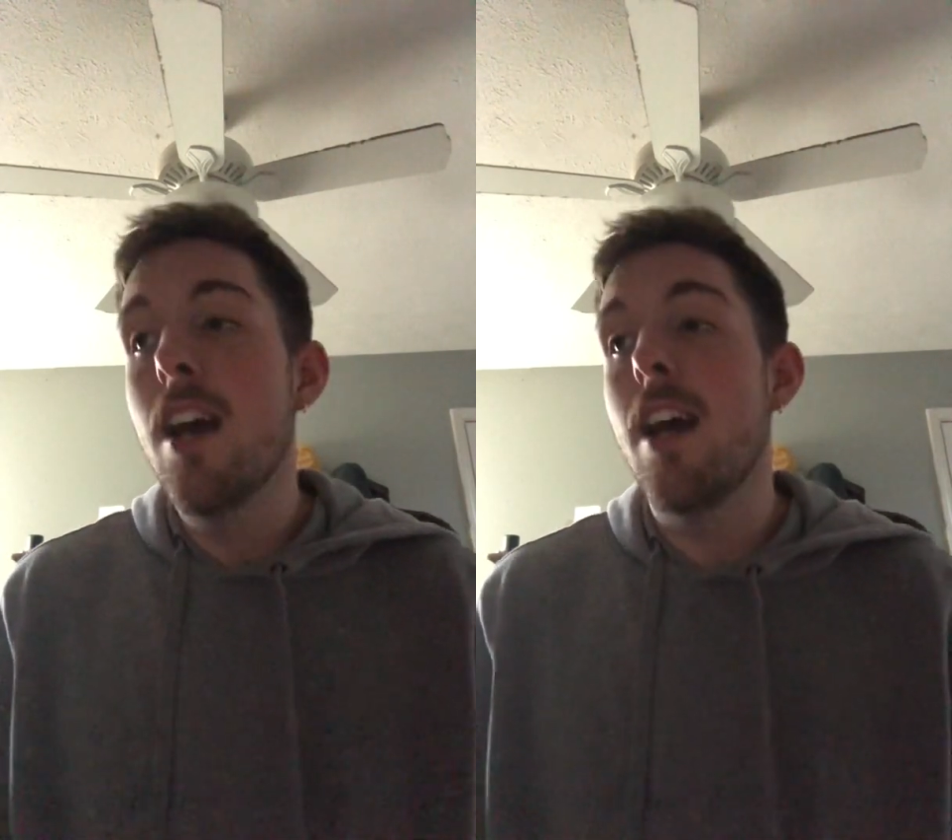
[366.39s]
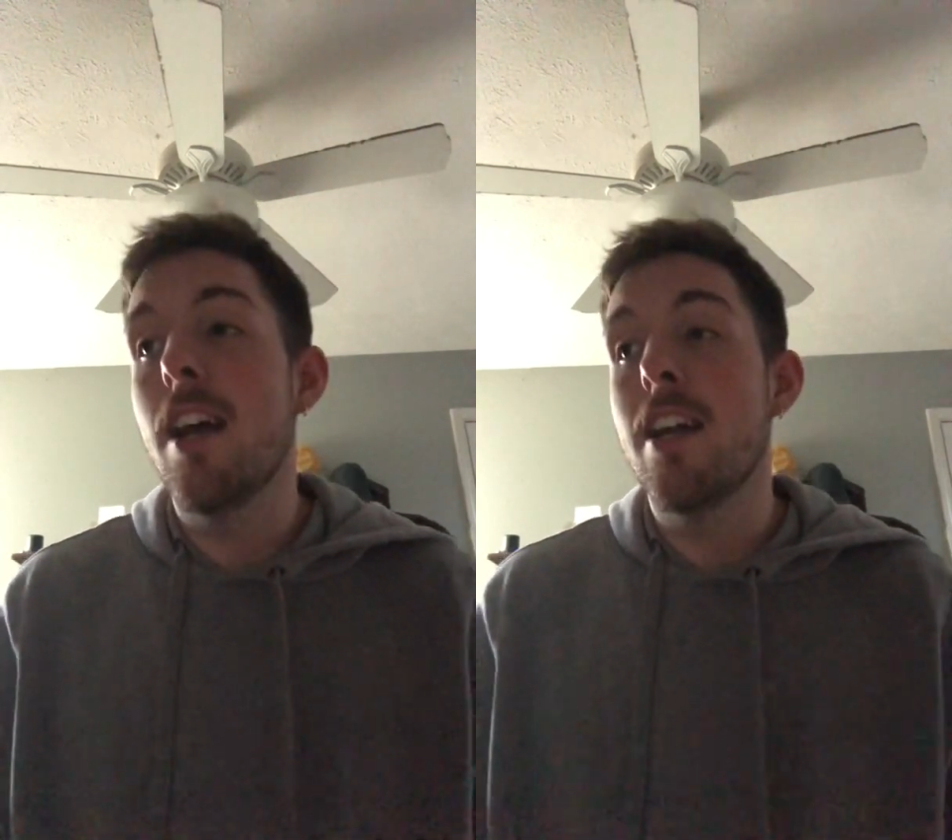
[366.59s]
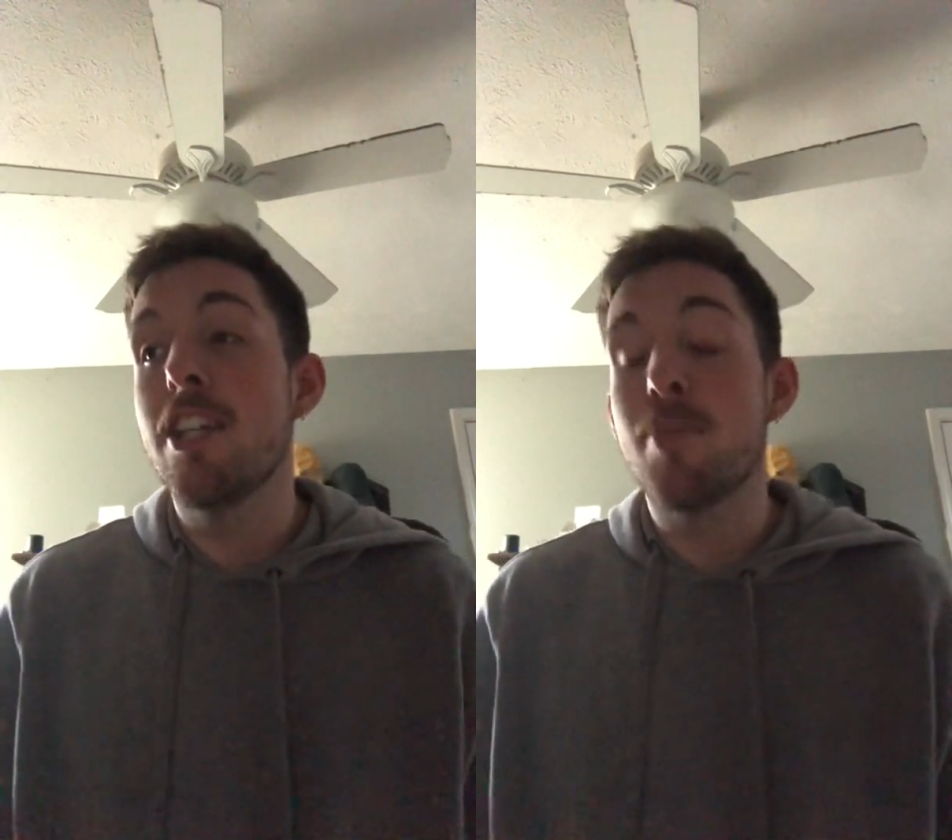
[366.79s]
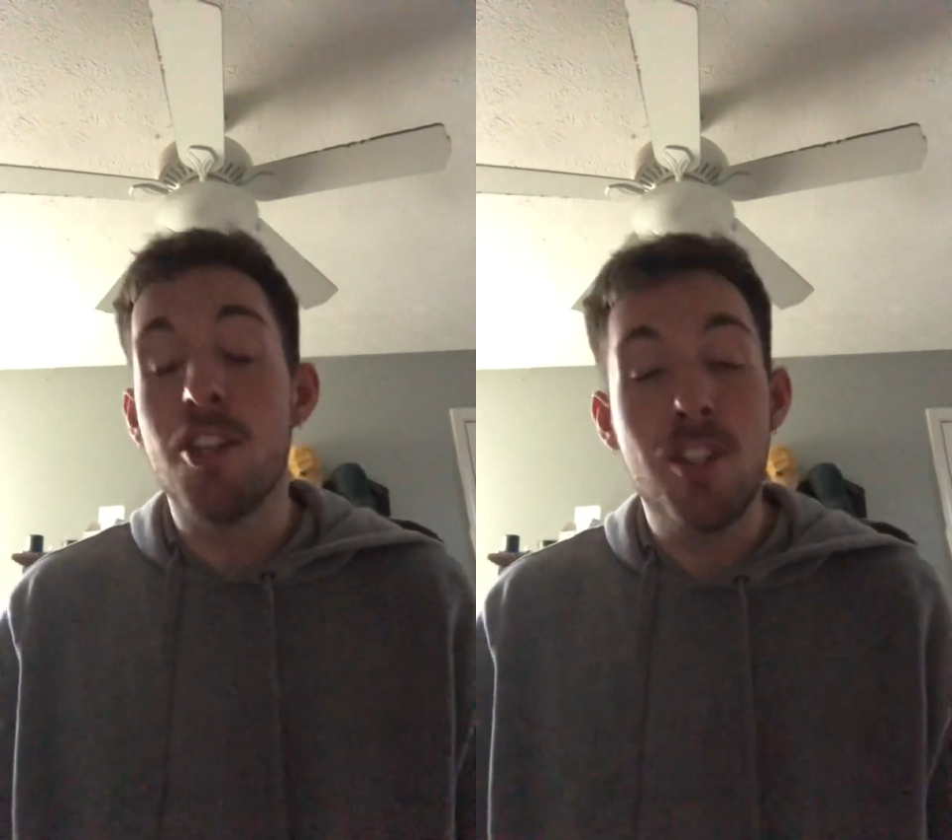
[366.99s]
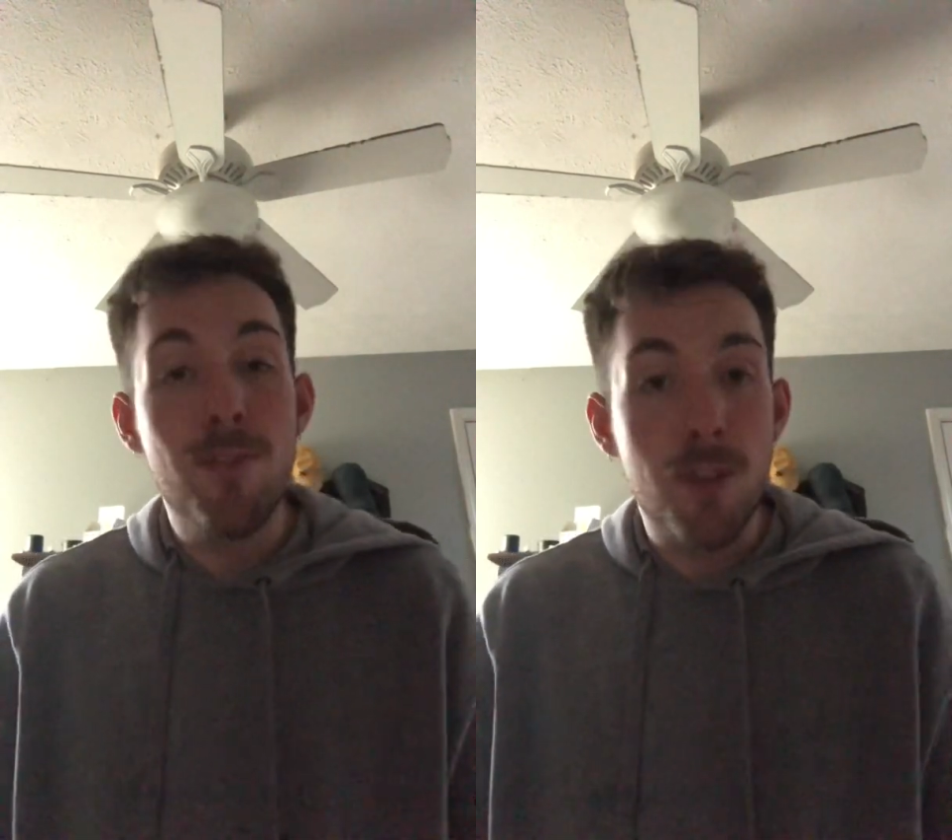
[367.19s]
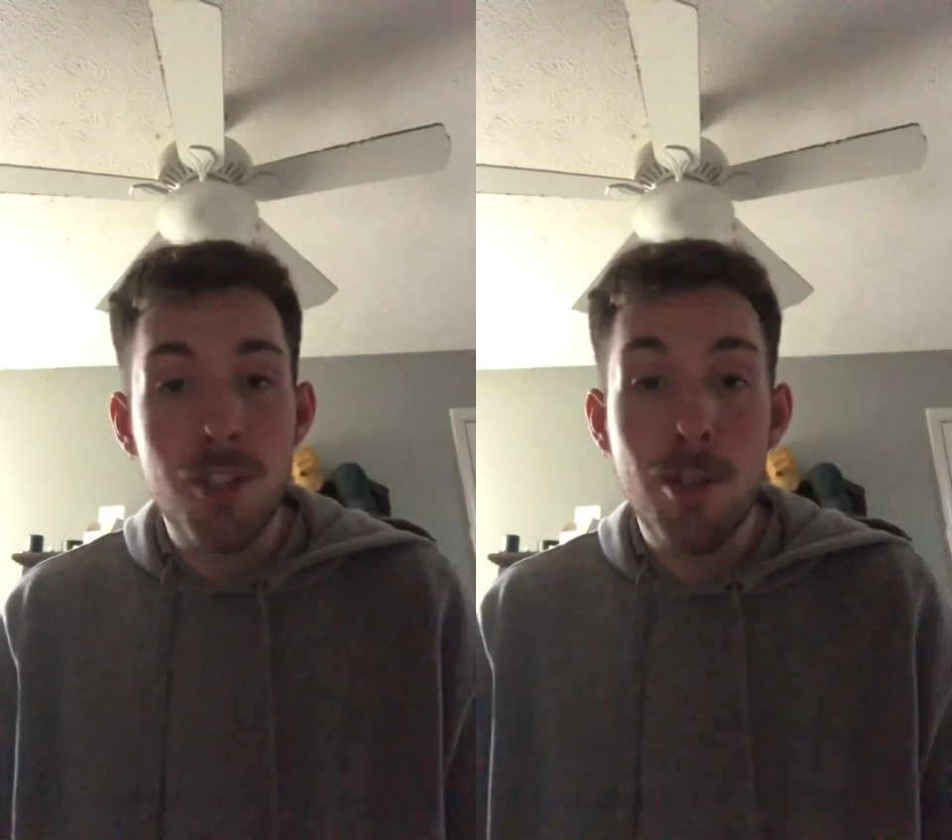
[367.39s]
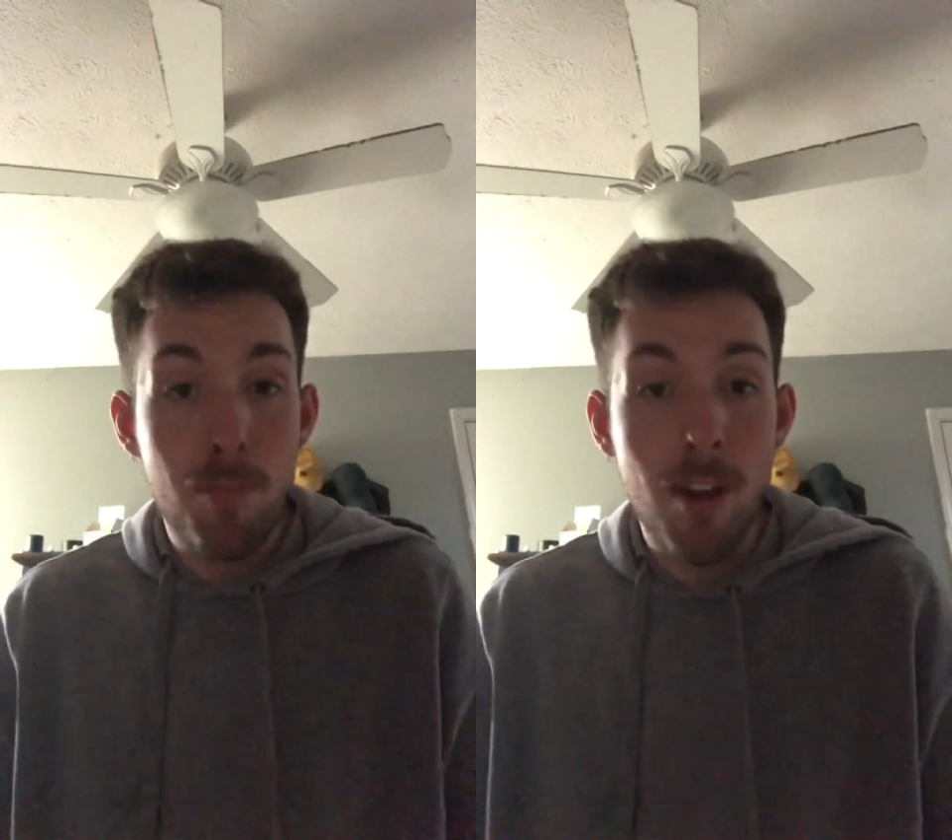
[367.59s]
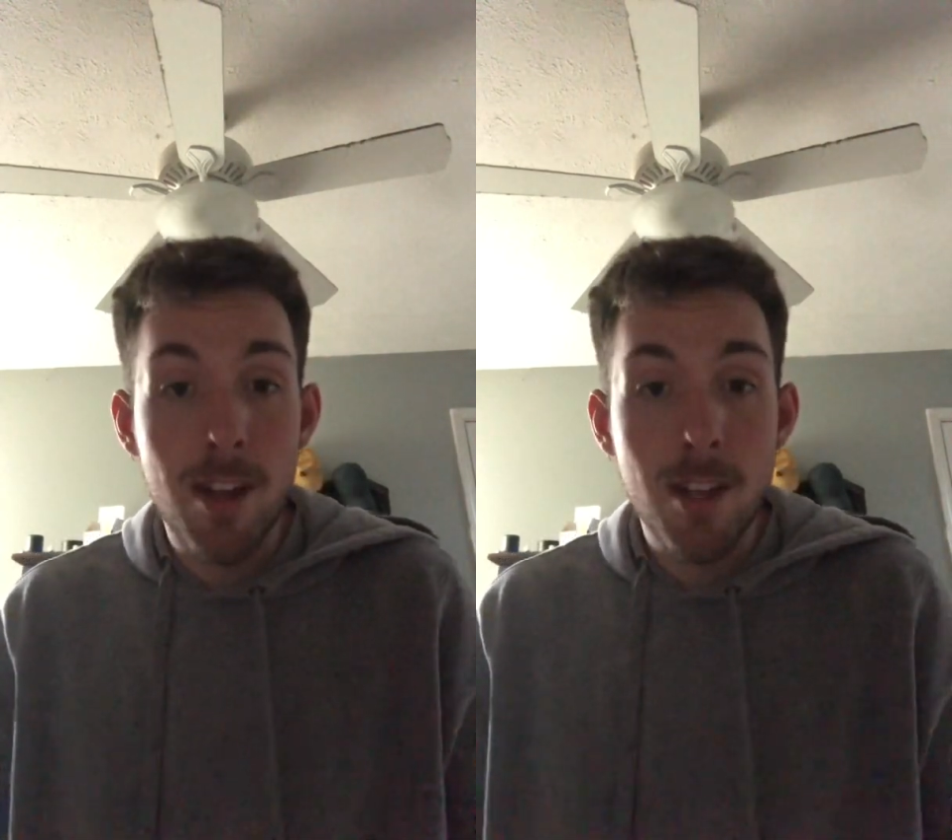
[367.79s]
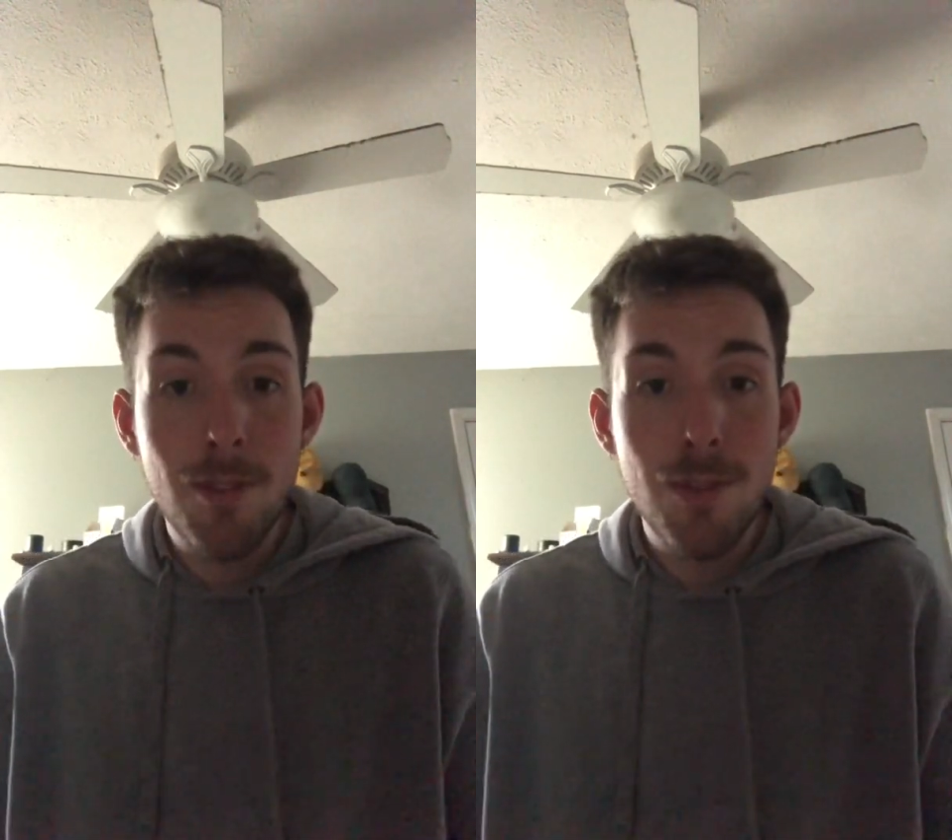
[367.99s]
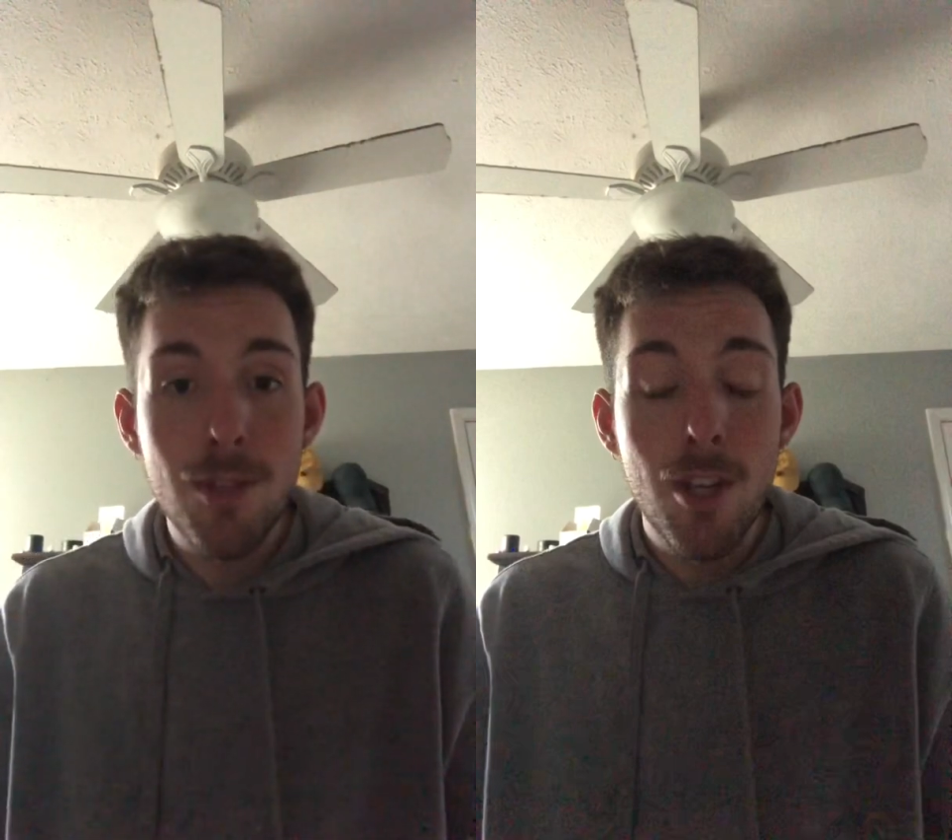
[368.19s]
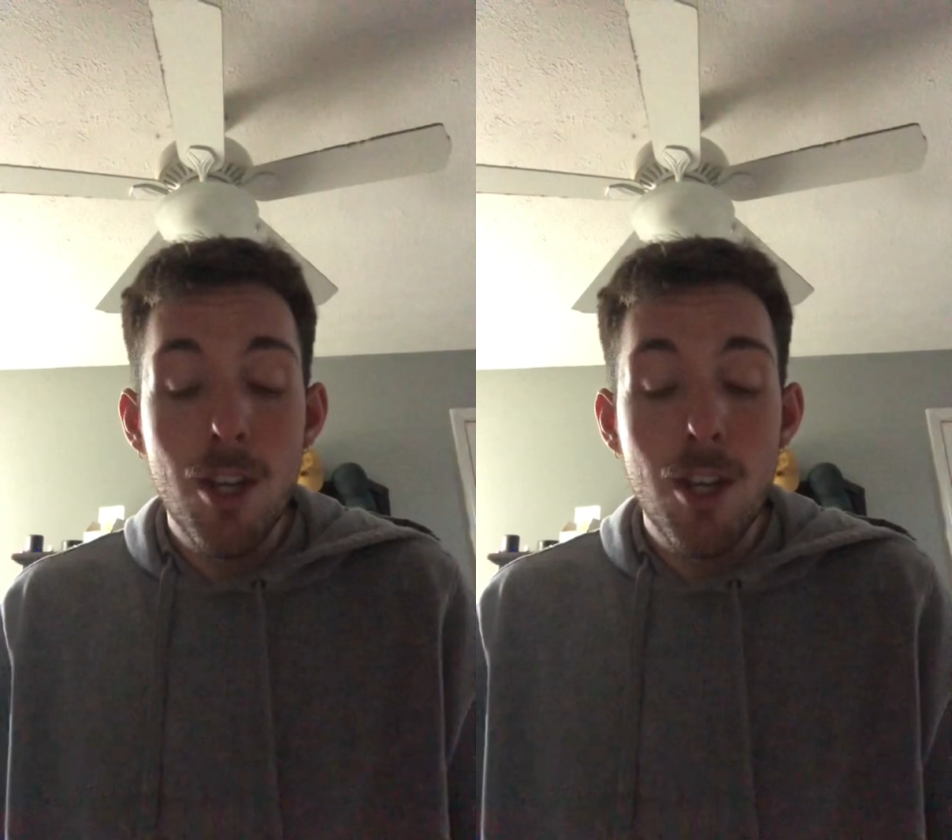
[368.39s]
especially for sopranos.